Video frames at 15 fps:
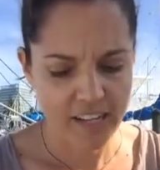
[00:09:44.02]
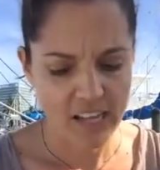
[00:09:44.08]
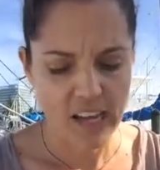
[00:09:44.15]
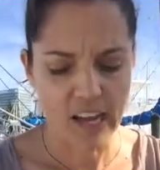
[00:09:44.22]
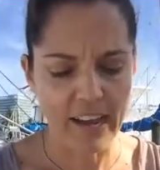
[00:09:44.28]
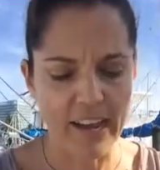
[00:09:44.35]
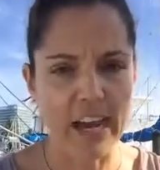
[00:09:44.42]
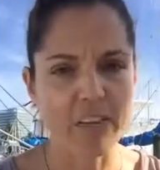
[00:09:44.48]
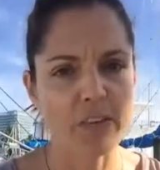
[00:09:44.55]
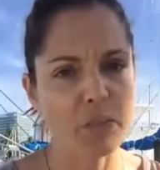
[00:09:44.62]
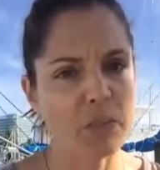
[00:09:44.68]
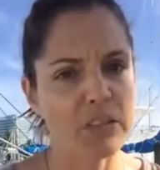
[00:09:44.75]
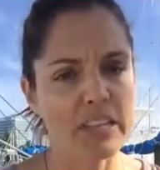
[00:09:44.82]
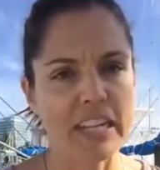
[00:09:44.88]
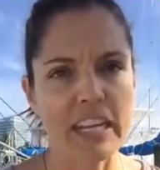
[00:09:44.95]
I have a
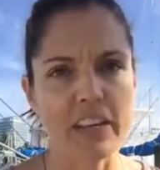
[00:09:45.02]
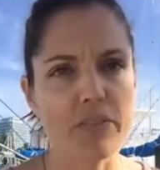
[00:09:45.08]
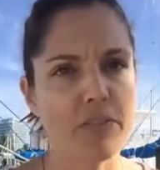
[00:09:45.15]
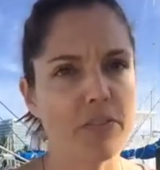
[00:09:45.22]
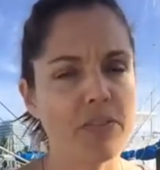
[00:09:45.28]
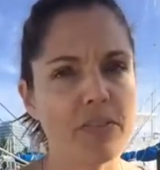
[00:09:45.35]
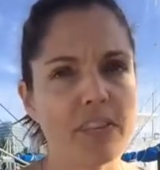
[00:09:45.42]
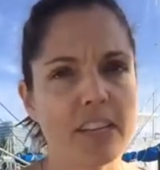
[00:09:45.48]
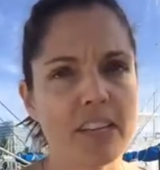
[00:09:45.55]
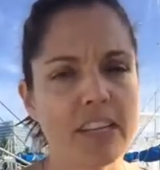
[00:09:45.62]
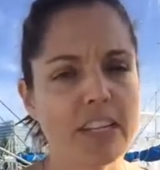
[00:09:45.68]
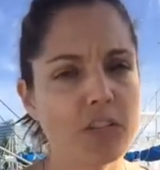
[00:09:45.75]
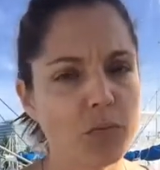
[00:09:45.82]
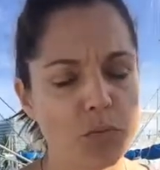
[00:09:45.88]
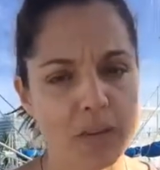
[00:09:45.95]
belief,
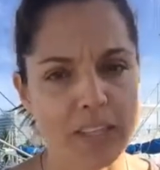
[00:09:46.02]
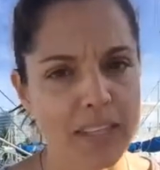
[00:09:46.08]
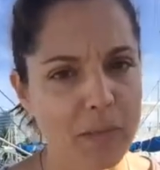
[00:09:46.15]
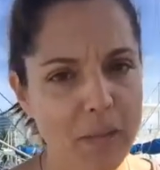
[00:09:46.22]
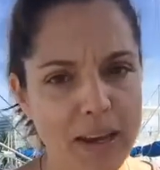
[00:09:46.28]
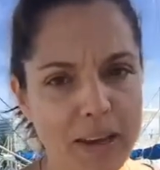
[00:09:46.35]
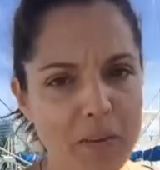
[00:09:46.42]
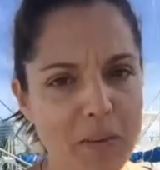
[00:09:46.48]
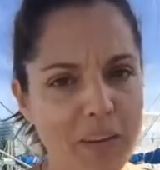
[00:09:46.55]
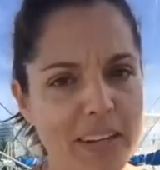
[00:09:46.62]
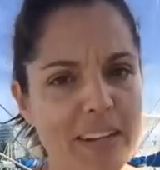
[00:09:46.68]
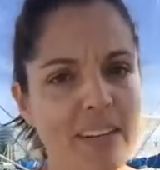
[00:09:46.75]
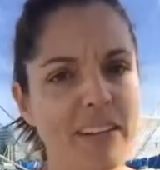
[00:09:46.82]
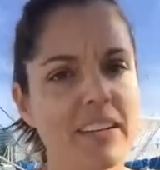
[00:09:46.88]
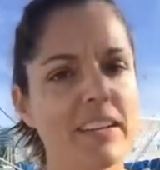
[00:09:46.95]
it's a really bad
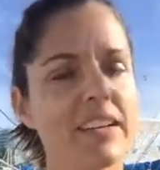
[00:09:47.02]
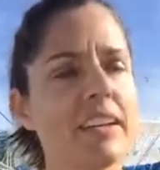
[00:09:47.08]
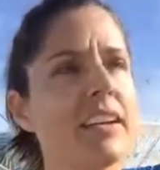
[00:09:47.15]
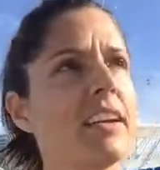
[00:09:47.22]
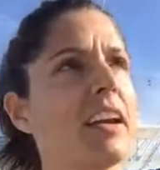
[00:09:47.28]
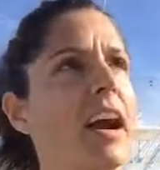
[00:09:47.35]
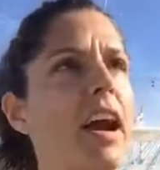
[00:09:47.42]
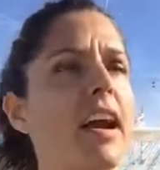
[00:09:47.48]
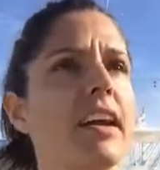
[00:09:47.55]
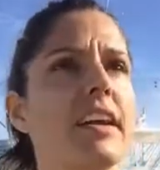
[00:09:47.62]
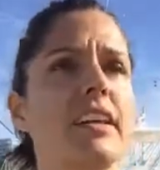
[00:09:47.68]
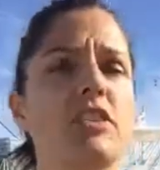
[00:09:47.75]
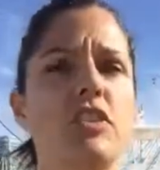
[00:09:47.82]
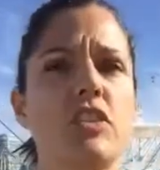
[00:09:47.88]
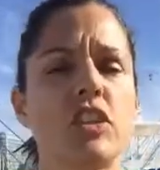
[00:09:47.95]
one.
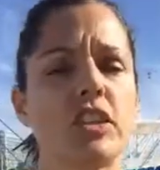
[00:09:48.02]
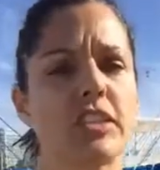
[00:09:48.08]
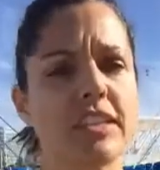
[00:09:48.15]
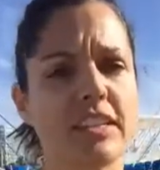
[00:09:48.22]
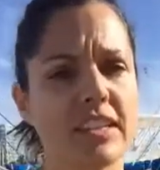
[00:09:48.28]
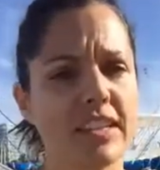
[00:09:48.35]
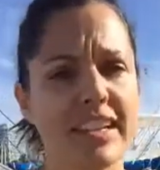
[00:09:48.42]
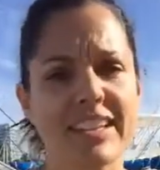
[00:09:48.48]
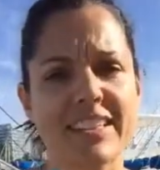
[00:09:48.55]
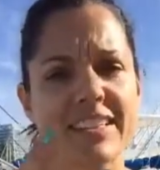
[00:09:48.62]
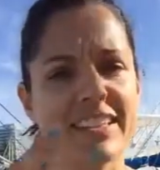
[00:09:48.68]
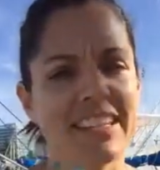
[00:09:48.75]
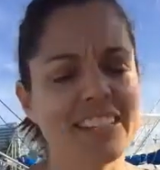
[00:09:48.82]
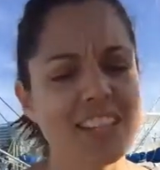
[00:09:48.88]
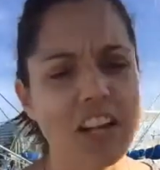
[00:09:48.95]
It's just,
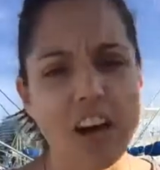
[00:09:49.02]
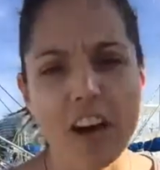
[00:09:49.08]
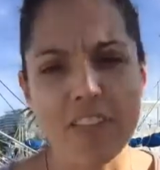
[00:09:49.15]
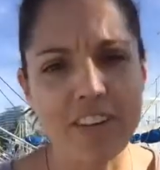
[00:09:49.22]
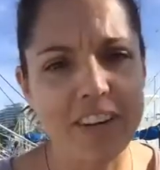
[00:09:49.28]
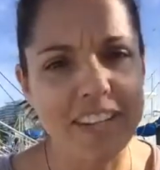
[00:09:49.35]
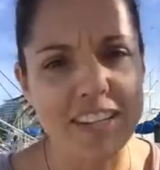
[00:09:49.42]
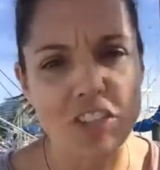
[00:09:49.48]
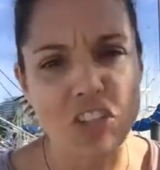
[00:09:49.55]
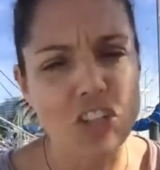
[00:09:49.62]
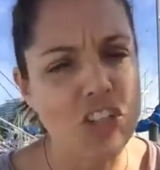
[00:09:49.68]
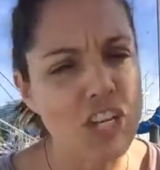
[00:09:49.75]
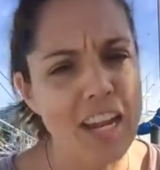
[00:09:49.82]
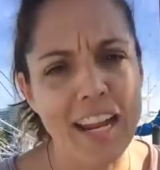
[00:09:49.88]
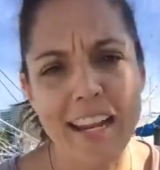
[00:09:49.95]
it's covered in
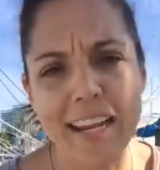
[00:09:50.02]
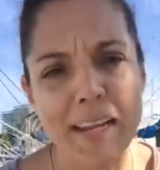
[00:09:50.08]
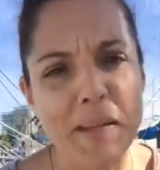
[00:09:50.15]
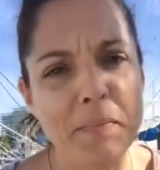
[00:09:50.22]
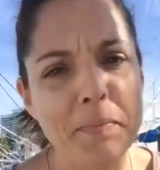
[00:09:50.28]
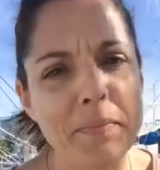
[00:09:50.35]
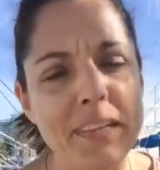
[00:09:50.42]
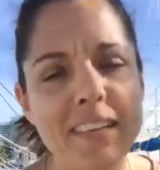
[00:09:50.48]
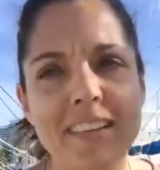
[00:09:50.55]
shame.